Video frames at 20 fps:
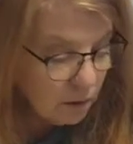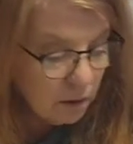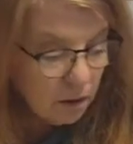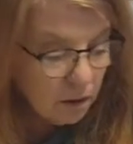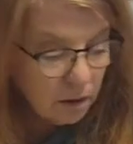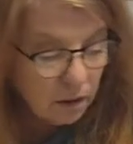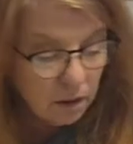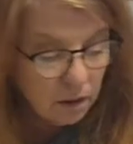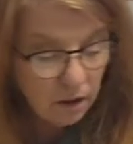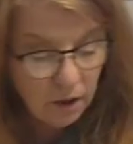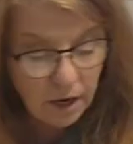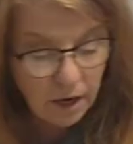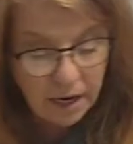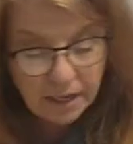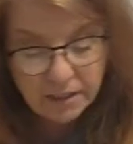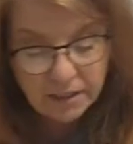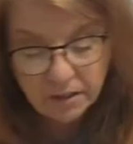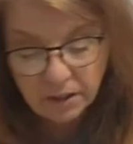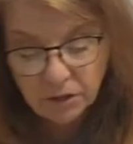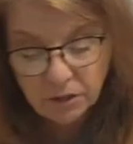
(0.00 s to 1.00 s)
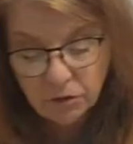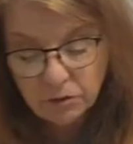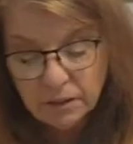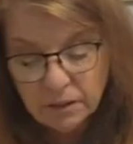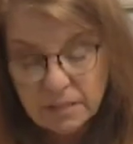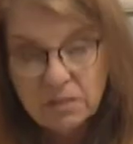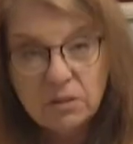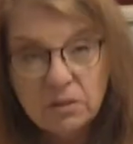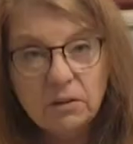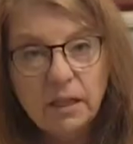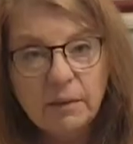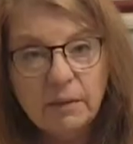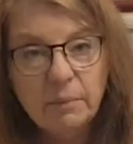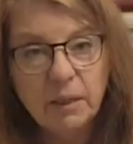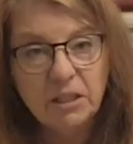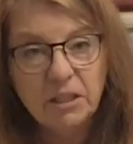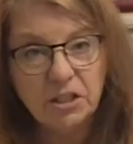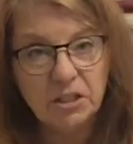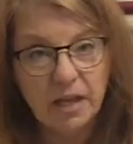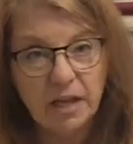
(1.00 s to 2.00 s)
All right, I know it doesn't look like
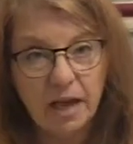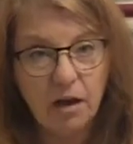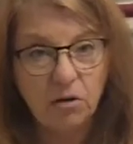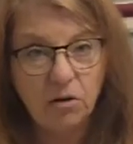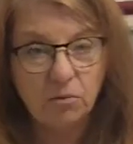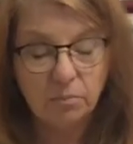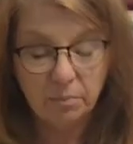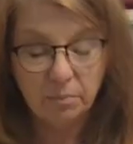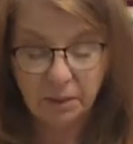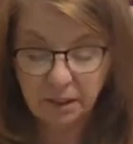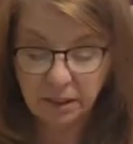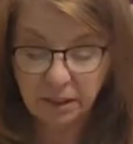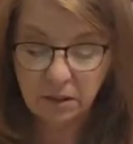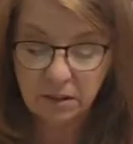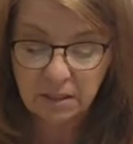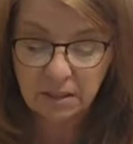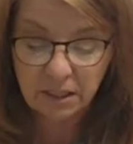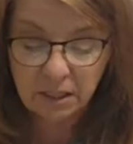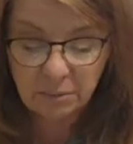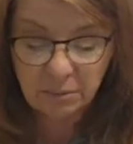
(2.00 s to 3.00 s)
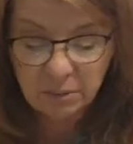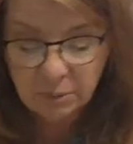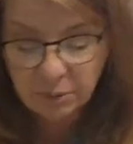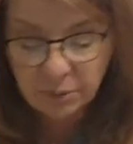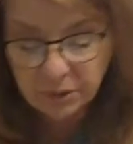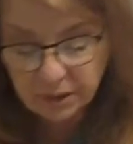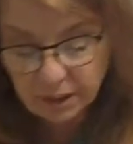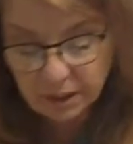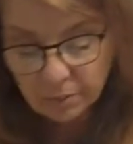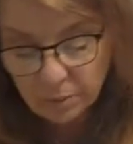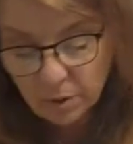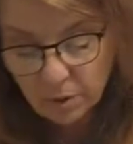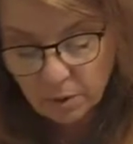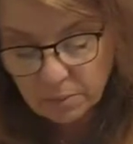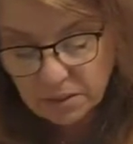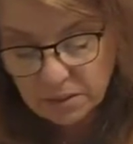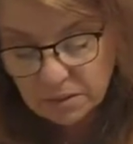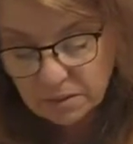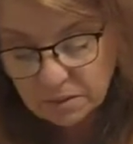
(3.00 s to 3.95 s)
much now, but it was going to be pretty, I promise.